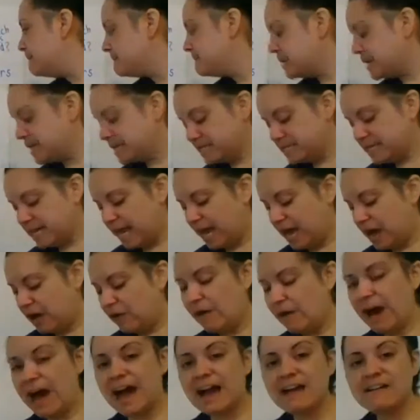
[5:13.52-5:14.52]
but
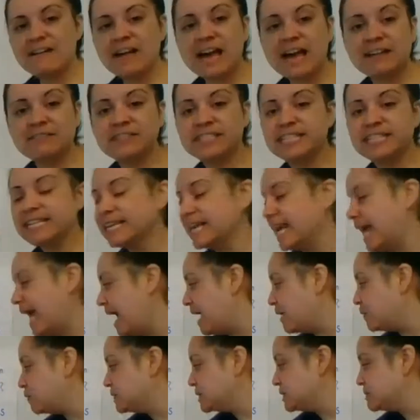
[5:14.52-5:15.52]
now I have to
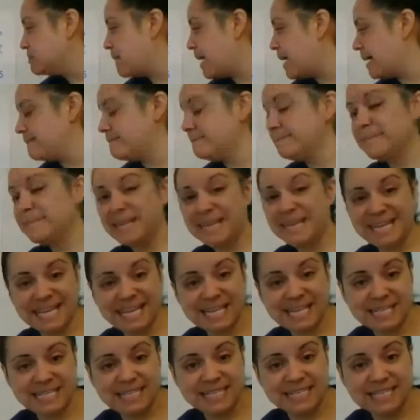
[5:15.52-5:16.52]
count my
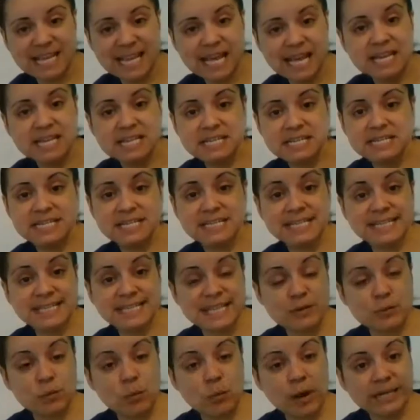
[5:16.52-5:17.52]
minutes to
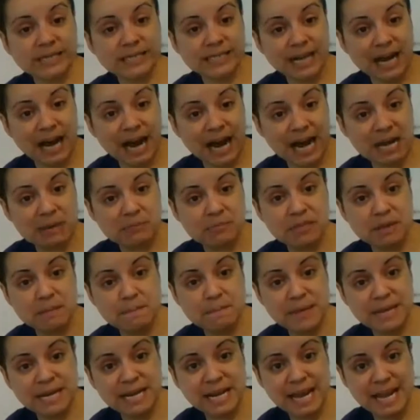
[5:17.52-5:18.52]
see what time the
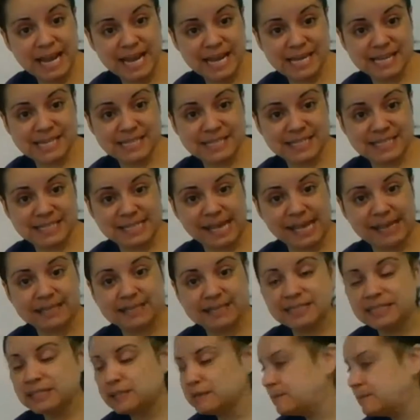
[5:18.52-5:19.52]
minute hand
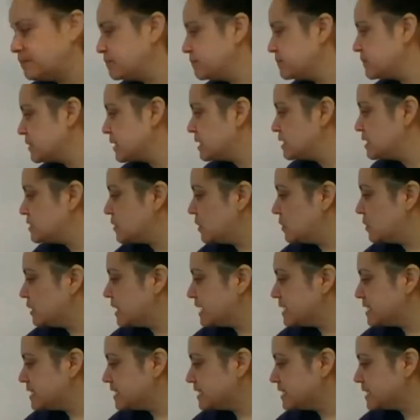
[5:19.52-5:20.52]
says. So
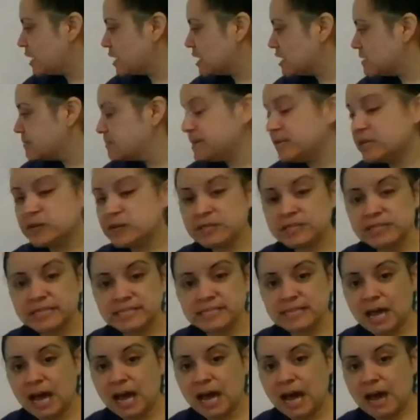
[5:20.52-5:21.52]
let's start up here at
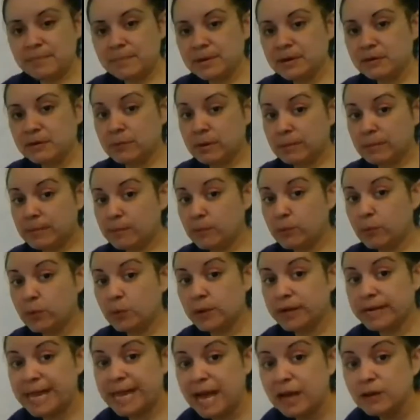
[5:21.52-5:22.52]
the top. Remember,
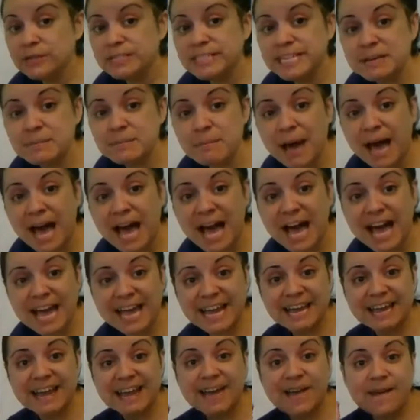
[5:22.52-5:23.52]
we're counting
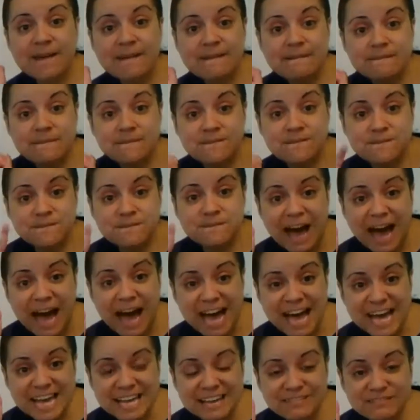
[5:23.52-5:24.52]
by
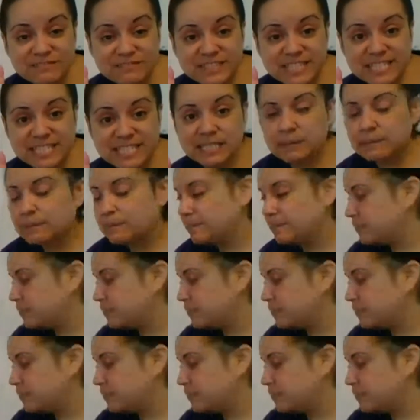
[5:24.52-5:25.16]
5s.